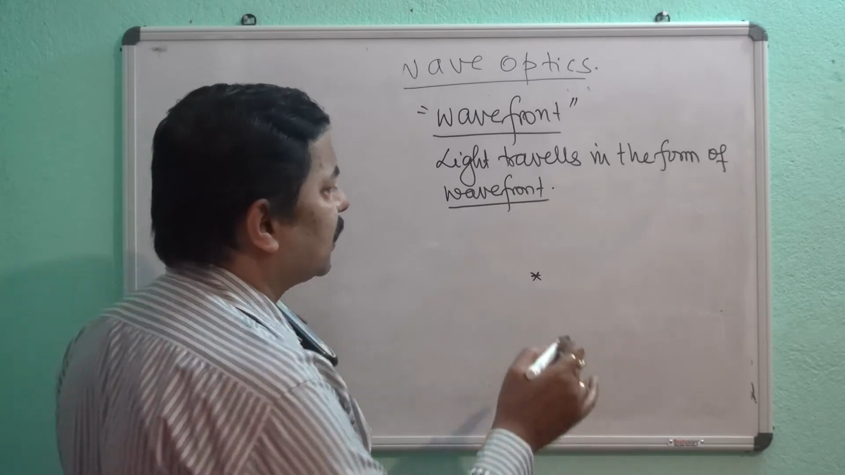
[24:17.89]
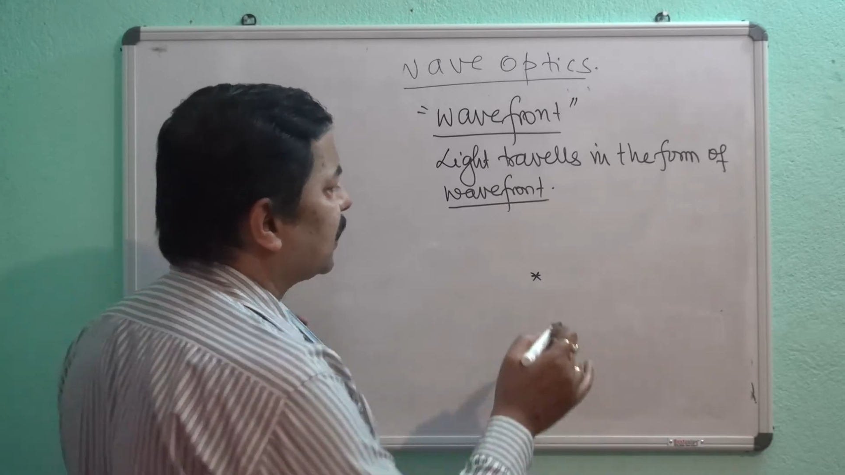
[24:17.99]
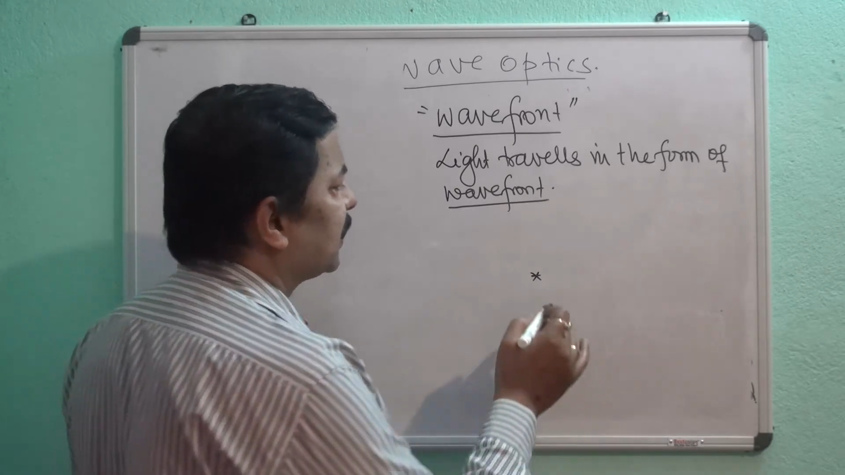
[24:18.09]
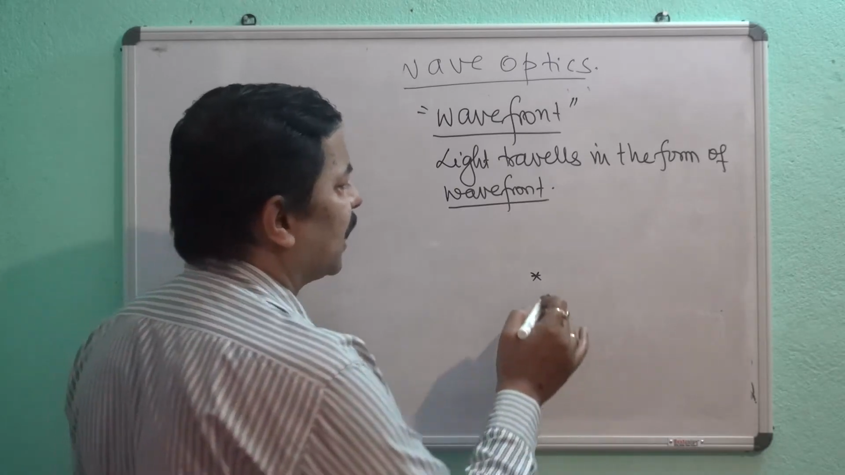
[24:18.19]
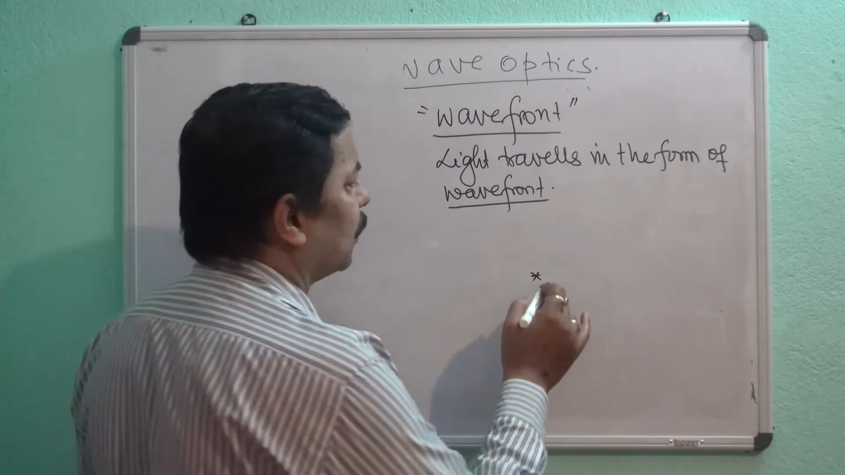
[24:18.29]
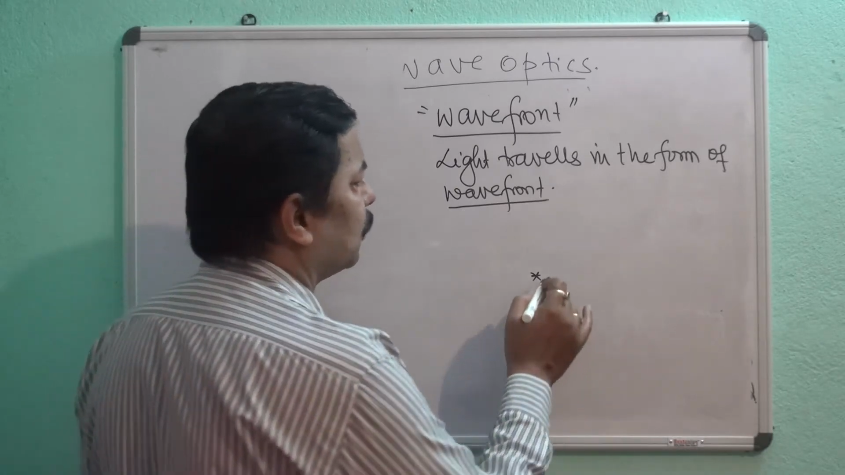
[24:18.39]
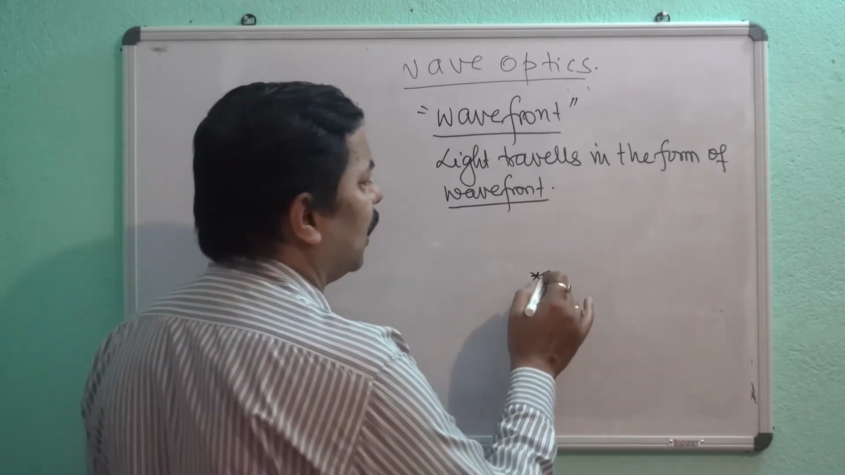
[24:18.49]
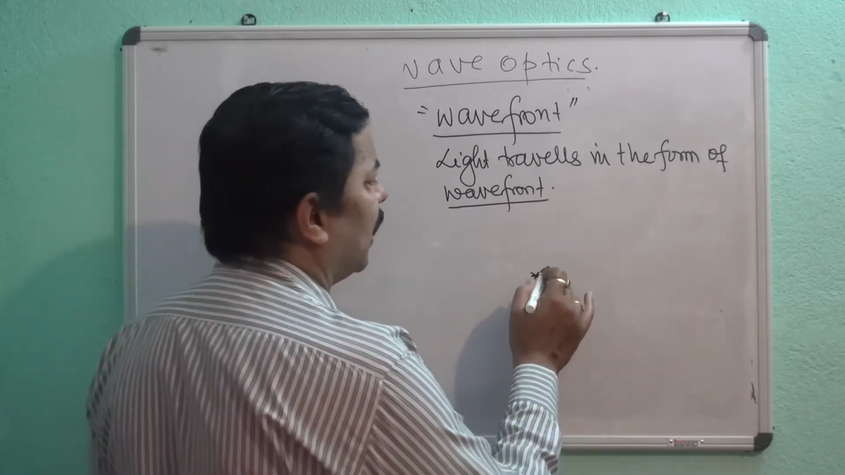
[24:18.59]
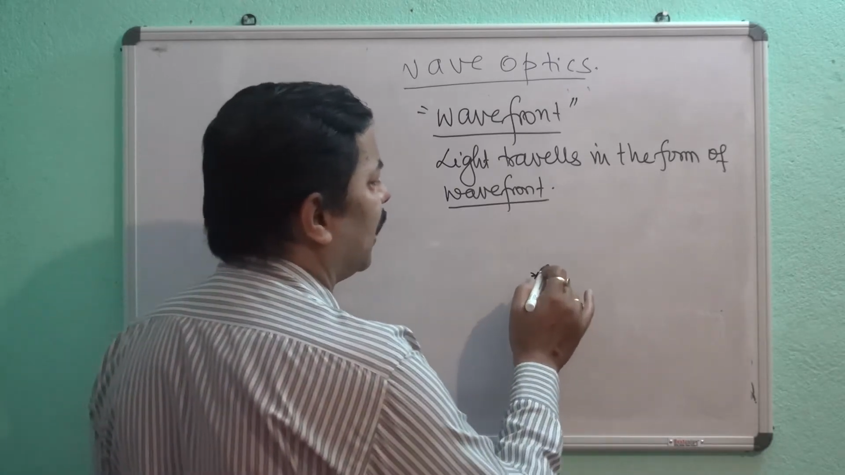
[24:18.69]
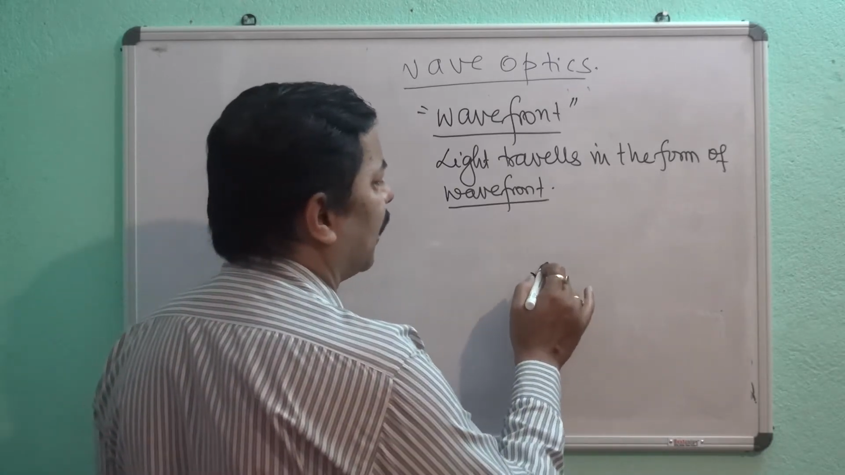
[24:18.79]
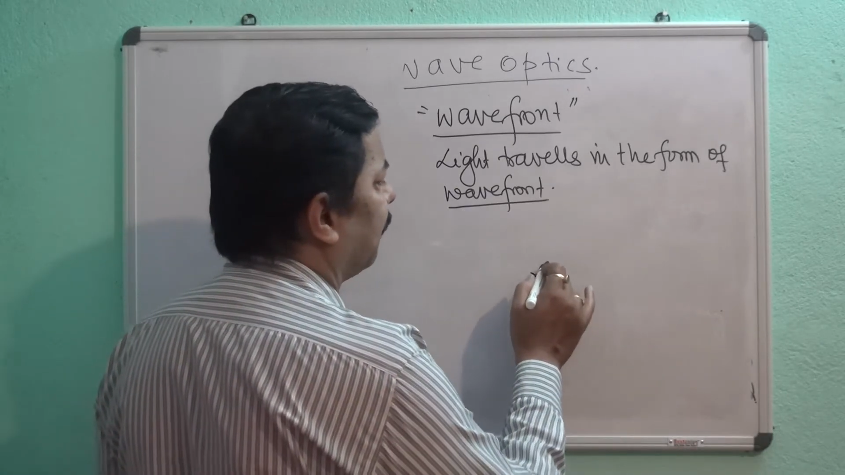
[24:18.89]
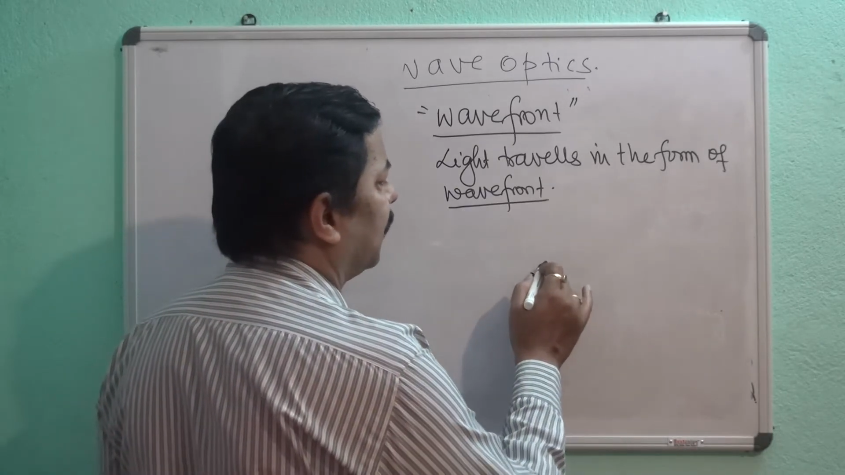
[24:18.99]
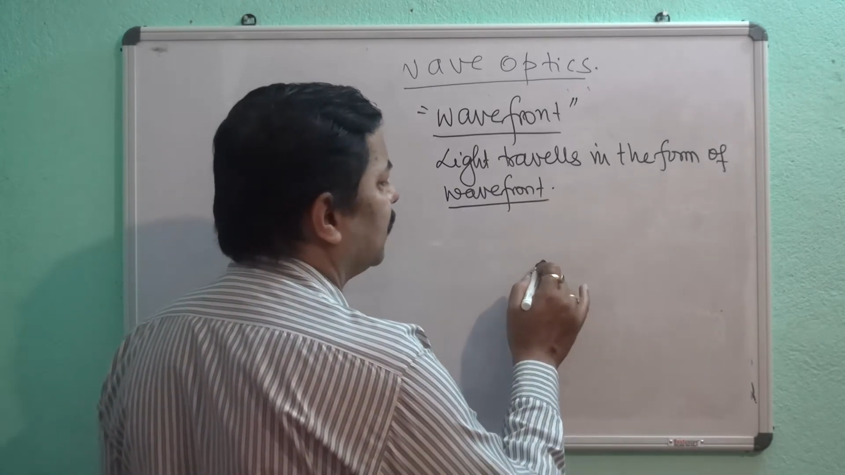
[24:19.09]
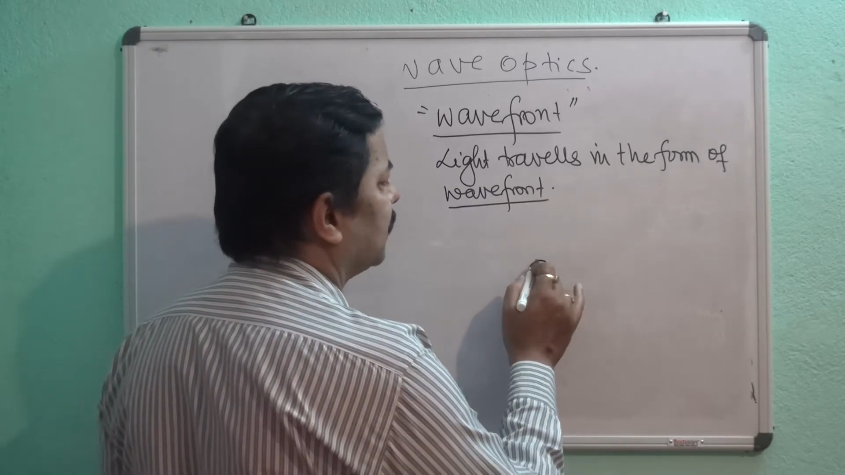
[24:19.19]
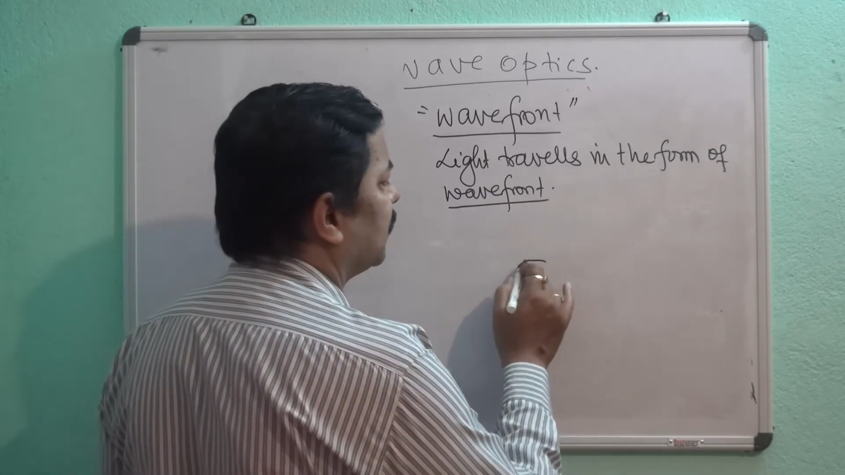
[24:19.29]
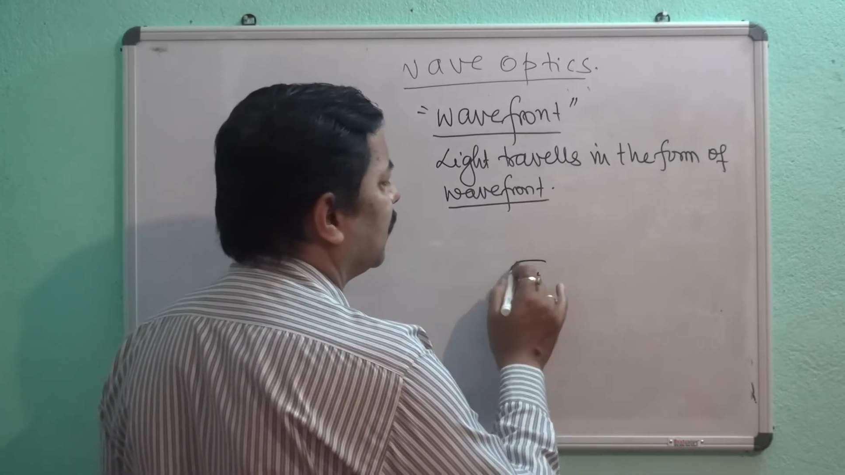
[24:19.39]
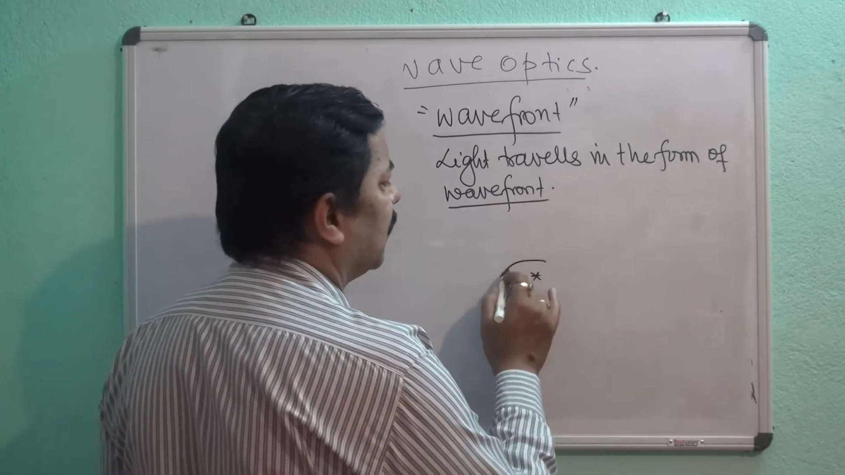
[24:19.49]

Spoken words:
circular ripples